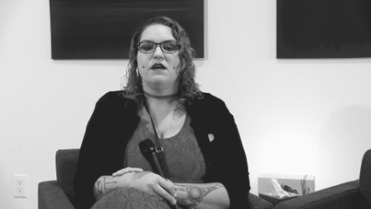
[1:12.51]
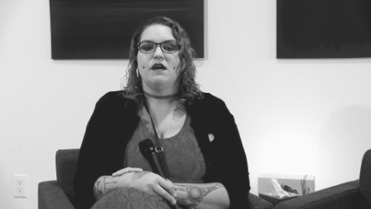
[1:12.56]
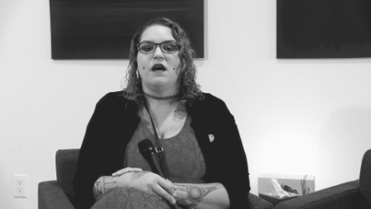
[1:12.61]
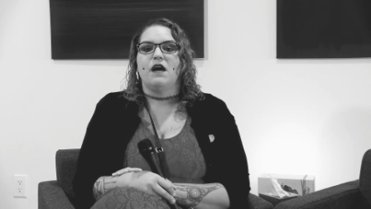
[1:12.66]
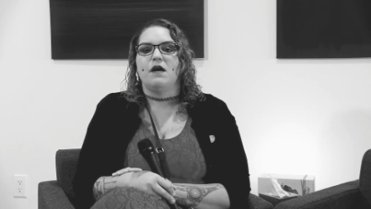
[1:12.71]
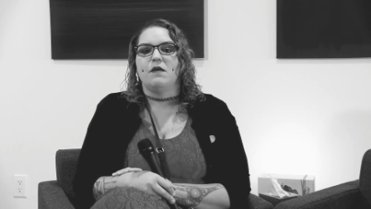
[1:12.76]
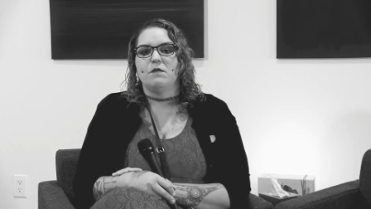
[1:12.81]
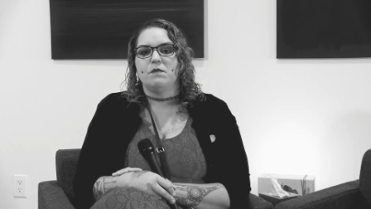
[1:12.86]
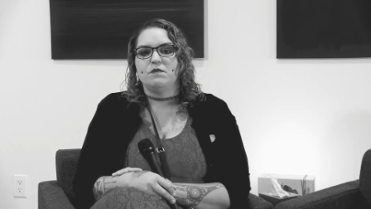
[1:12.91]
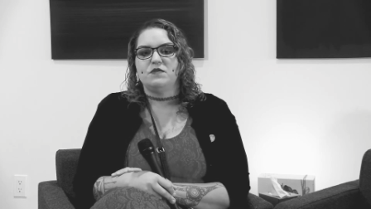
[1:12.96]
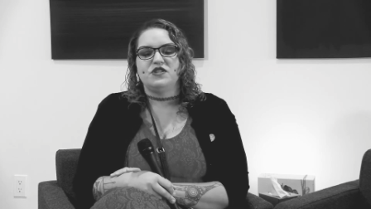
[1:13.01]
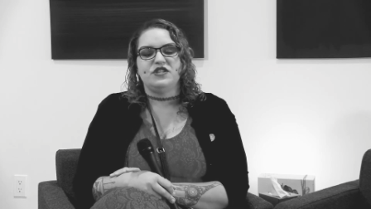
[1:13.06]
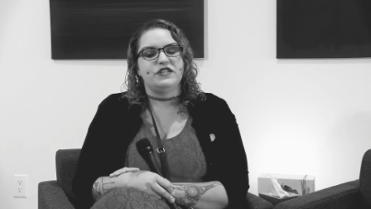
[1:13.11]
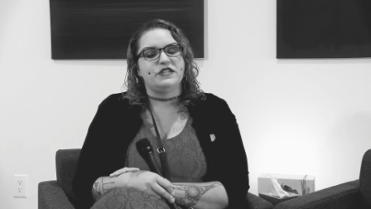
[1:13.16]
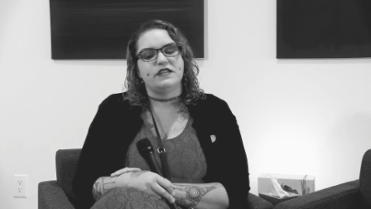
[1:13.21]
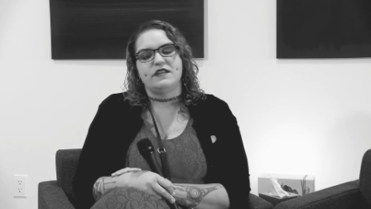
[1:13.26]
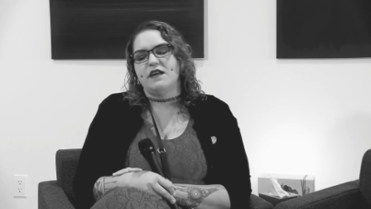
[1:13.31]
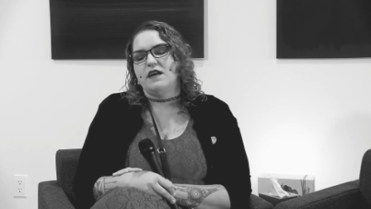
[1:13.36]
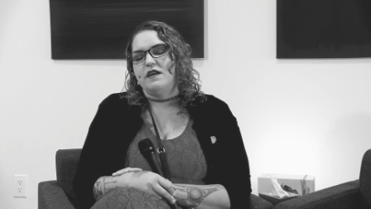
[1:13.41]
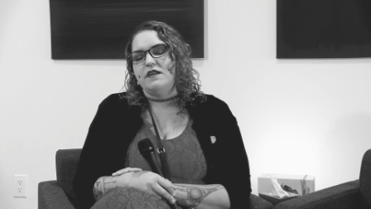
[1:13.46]
Um, she
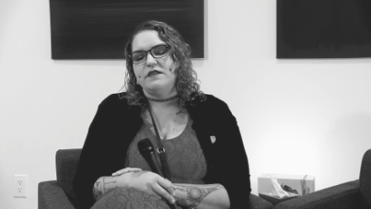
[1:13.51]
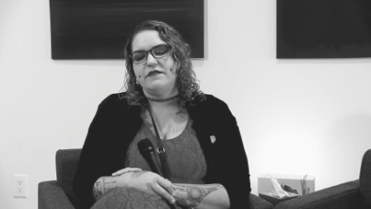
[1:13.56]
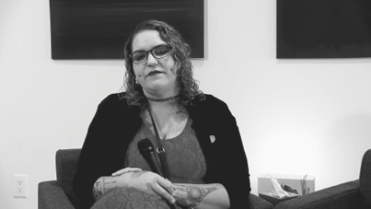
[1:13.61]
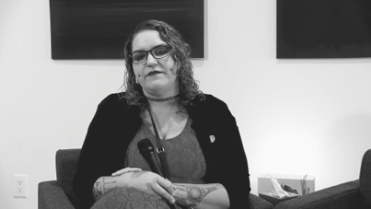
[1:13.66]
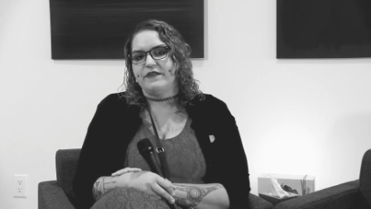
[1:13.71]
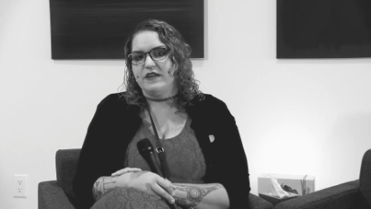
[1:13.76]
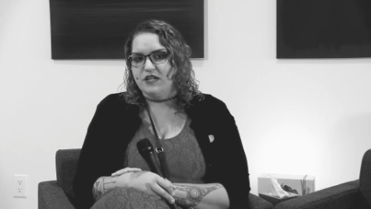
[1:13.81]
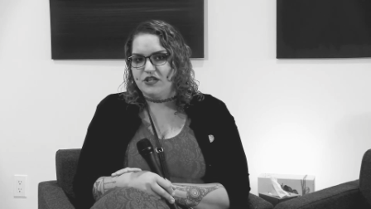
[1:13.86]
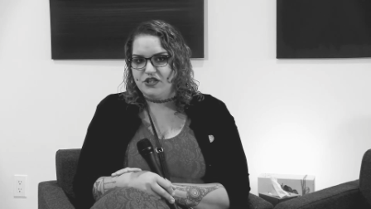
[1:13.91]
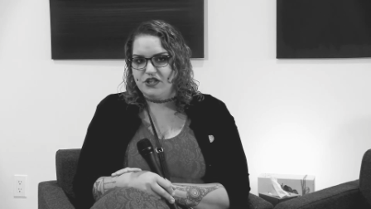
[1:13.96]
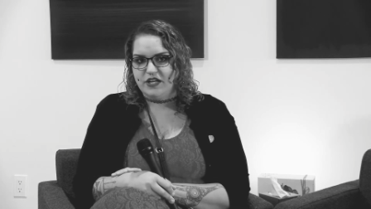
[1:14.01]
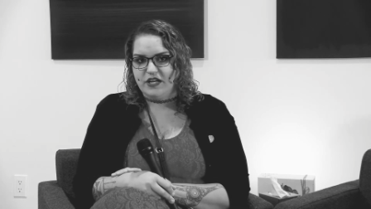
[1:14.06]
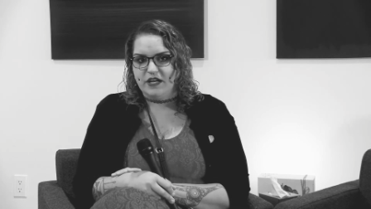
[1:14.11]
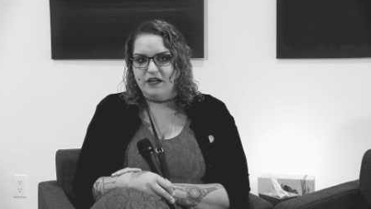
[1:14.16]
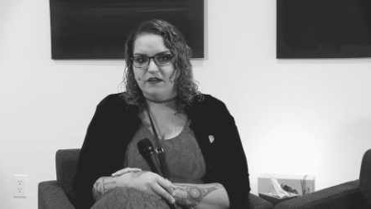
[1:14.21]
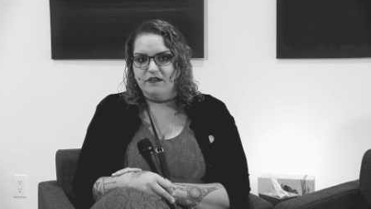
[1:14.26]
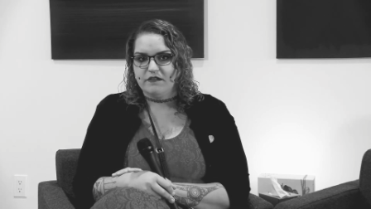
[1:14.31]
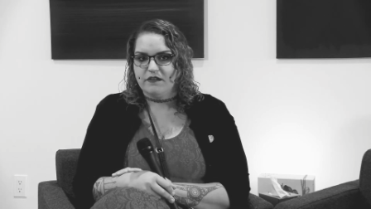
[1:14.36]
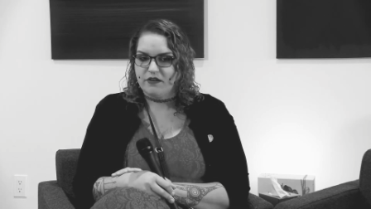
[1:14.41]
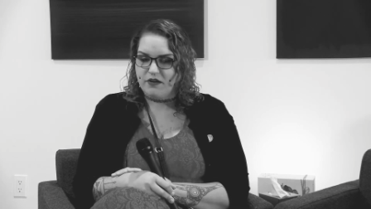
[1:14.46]
didn't end up
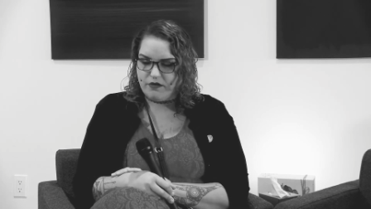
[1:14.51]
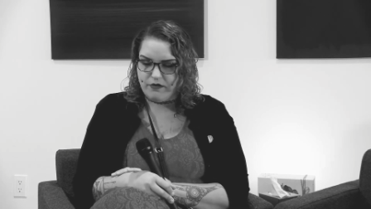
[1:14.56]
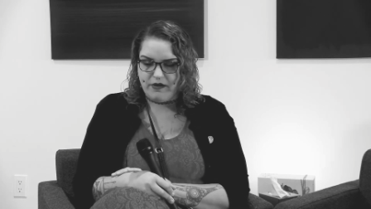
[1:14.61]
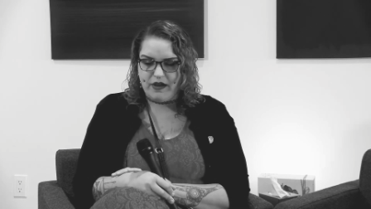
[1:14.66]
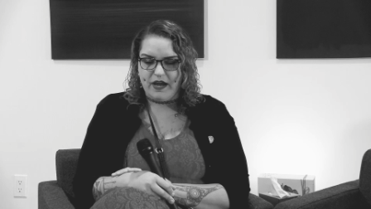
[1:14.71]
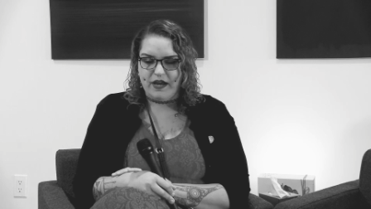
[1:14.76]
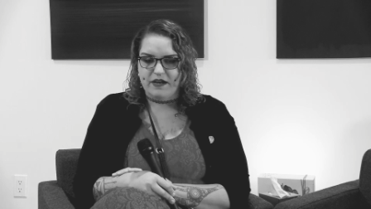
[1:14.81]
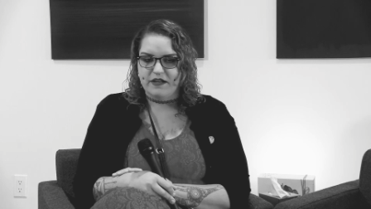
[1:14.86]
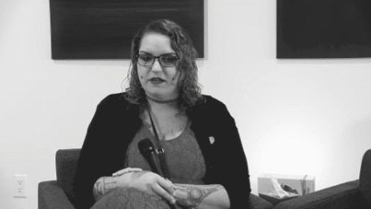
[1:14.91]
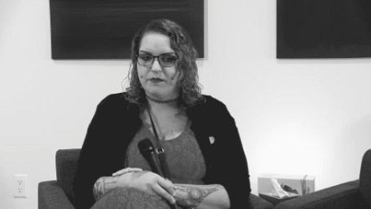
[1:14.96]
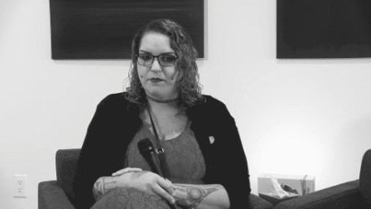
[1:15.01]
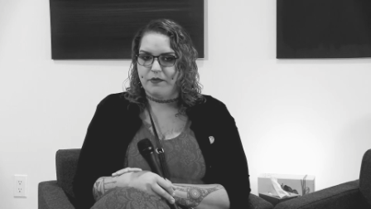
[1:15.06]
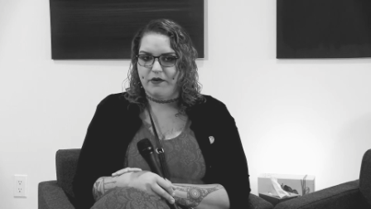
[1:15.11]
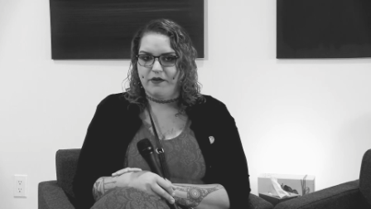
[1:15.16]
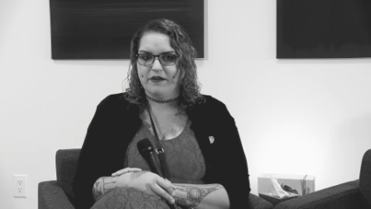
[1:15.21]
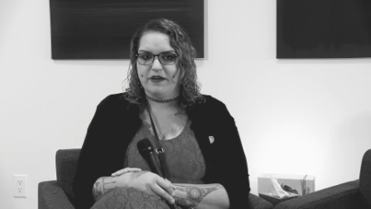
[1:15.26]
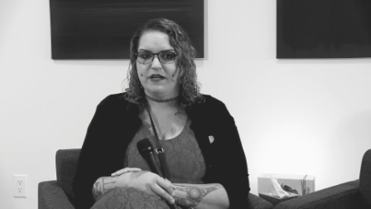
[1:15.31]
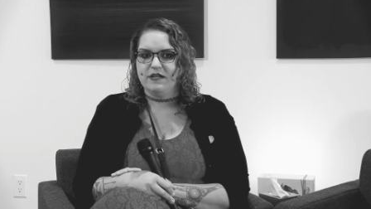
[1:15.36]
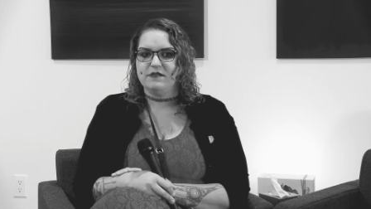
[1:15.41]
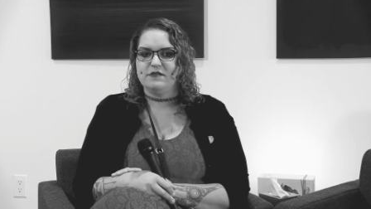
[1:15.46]
finishing the cocaine at the
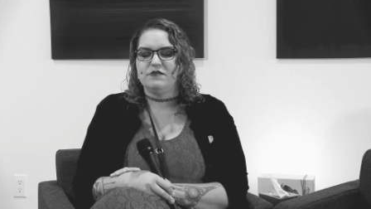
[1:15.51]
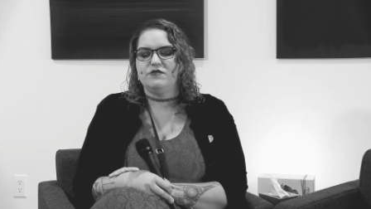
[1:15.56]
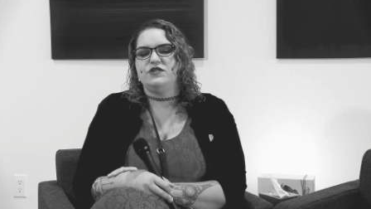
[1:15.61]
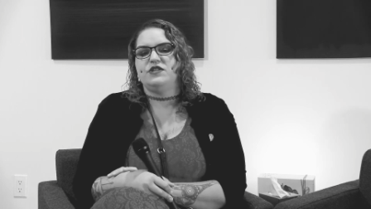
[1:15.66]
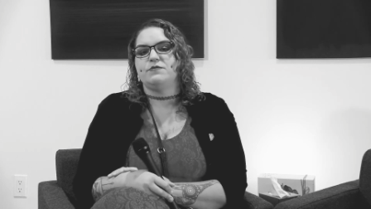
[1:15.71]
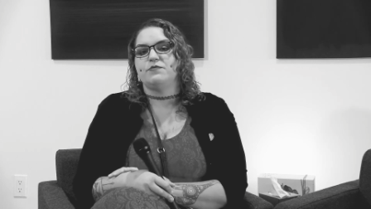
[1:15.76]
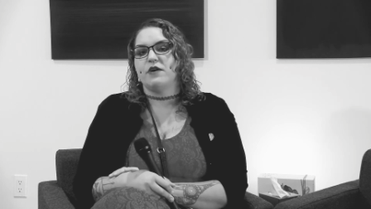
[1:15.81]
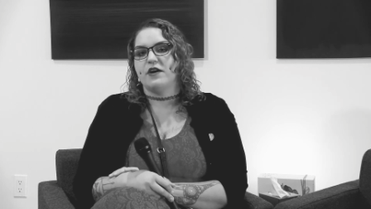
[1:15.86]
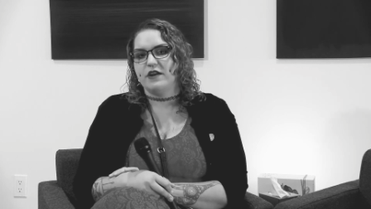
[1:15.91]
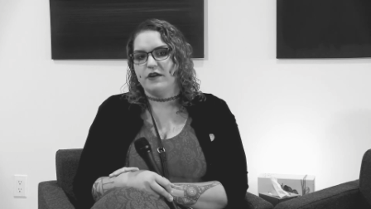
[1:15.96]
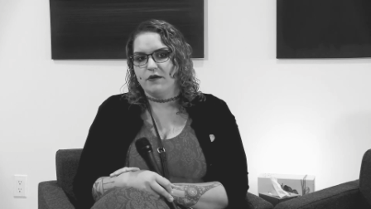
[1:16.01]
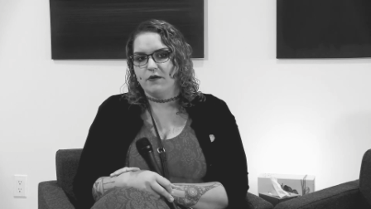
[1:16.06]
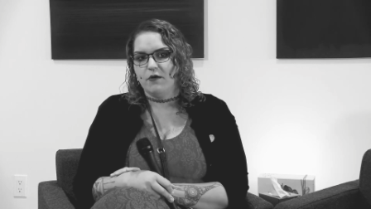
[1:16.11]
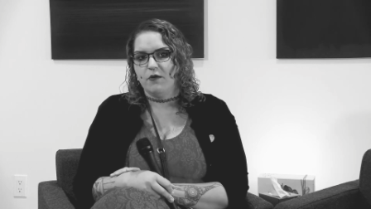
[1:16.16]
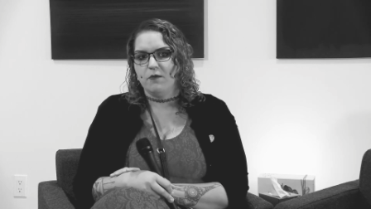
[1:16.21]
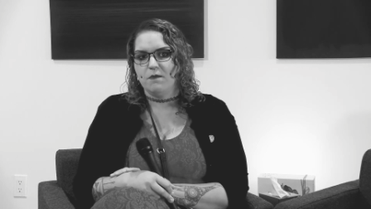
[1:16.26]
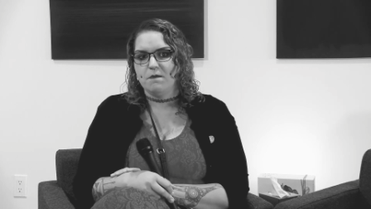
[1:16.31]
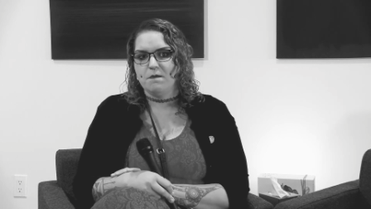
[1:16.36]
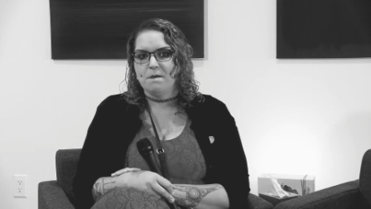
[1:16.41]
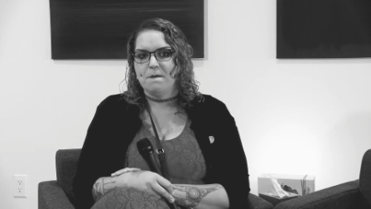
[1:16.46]
party, so she brought it
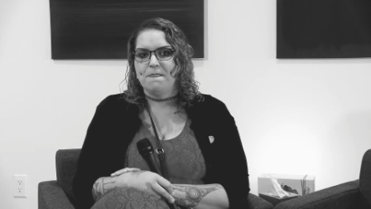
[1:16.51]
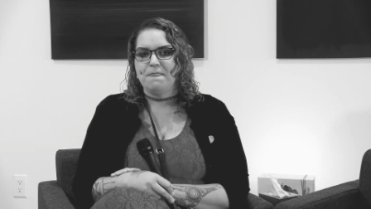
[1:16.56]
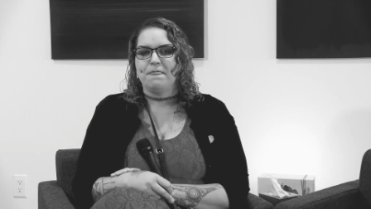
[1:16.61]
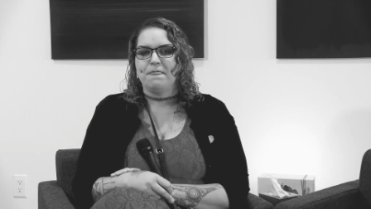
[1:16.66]
home.